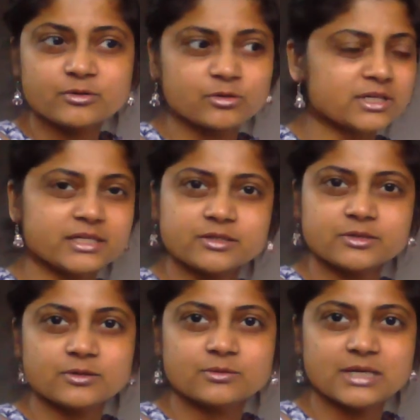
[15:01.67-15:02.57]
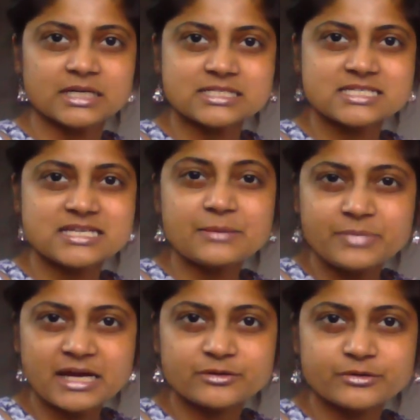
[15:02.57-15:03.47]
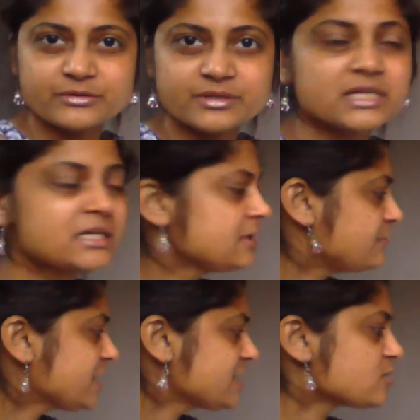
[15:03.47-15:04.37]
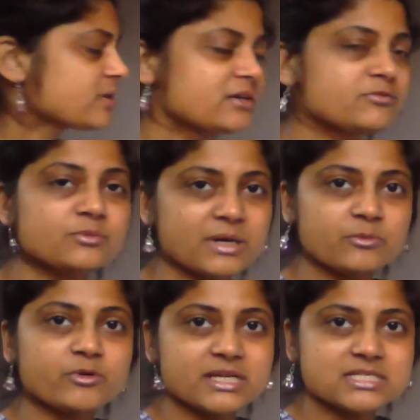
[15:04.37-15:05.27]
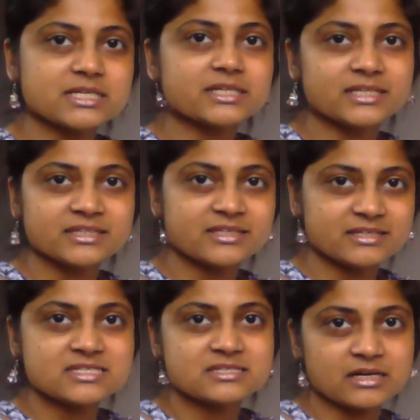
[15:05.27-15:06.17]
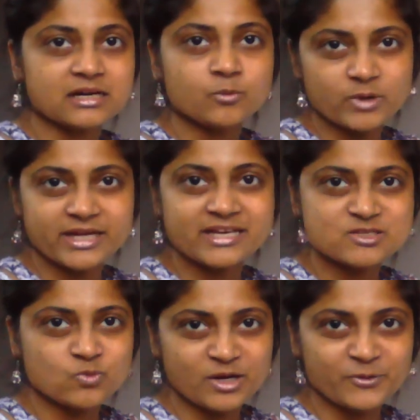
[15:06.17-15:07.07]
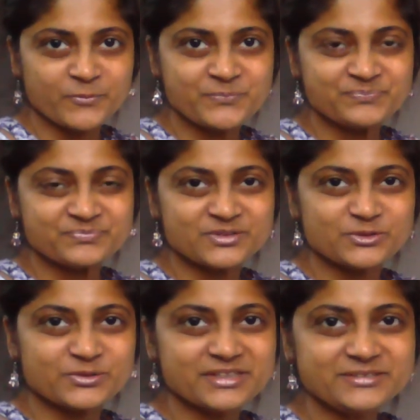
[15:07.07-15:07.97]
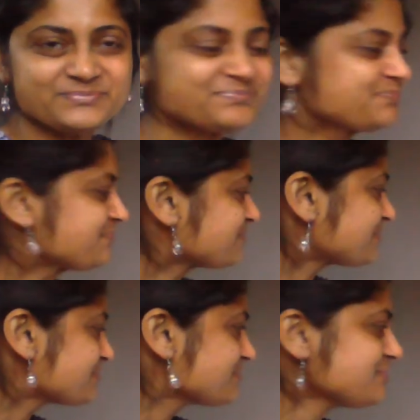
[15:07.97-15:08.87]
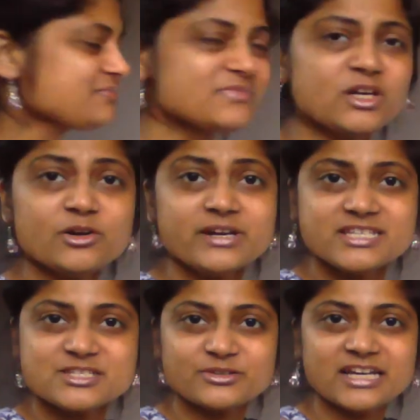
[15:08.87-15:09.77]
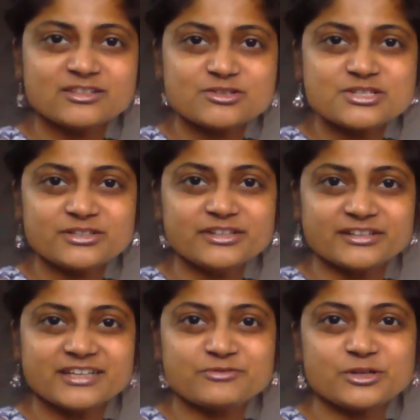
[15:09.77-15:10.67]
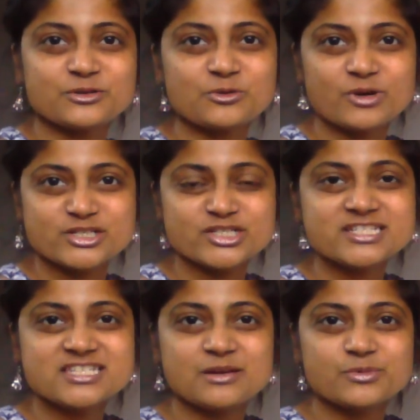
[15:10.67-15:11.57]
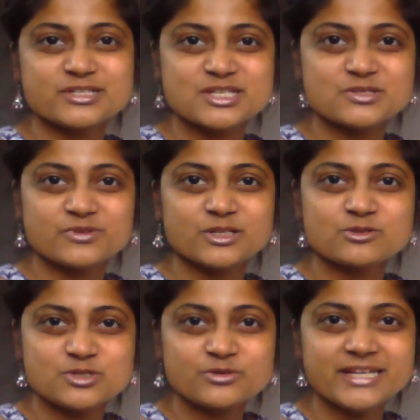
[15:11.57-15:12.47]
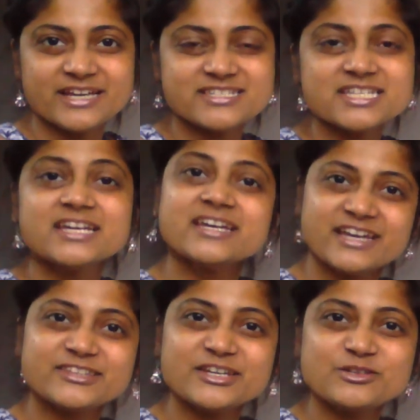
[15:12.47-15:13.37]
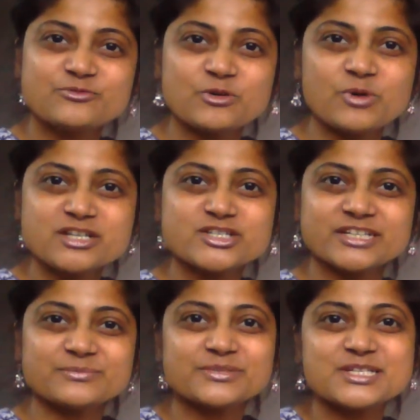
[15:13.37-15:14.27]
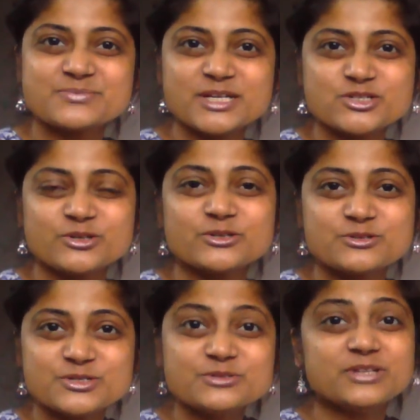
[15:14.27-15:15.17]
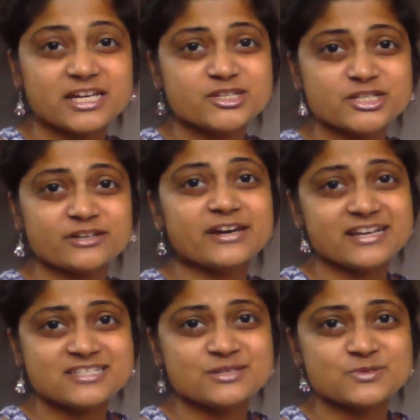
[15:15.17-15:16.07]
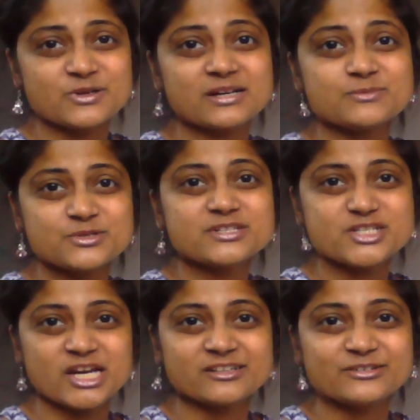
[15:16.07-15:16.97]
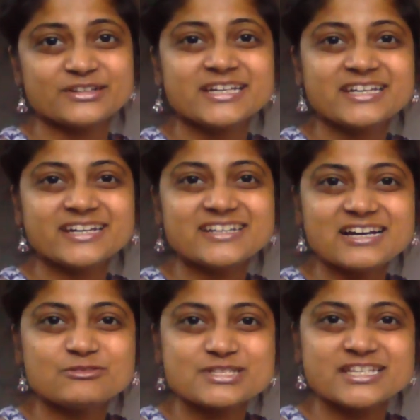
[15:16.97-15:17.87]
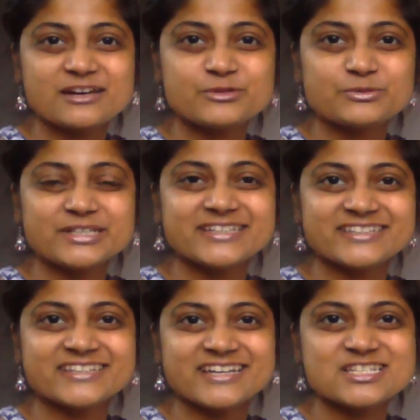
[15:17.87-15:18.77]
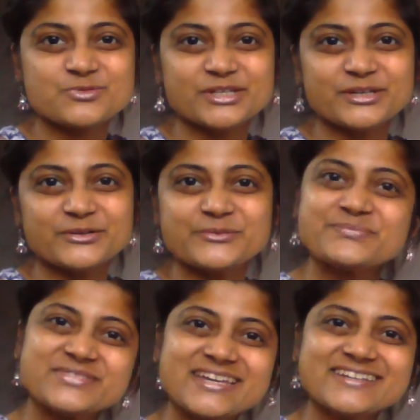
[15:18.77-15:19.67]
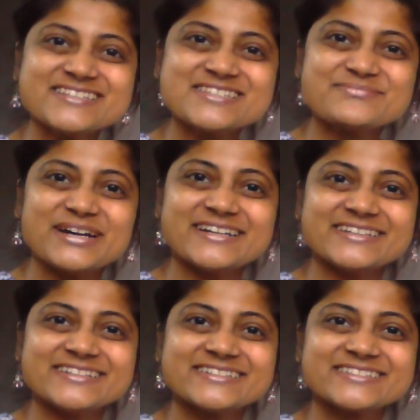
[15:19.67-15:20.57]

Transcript: or like, you know, a step pattern, but it's okay if you memorize it in this way as well. Okay. All right, so that looks good. If there are no questions, that brings this video to an end. And thank you for watching. Please make sure you do like, share, and subscribe to the channel. And I will see everyone in the next video. Thanks. Bye.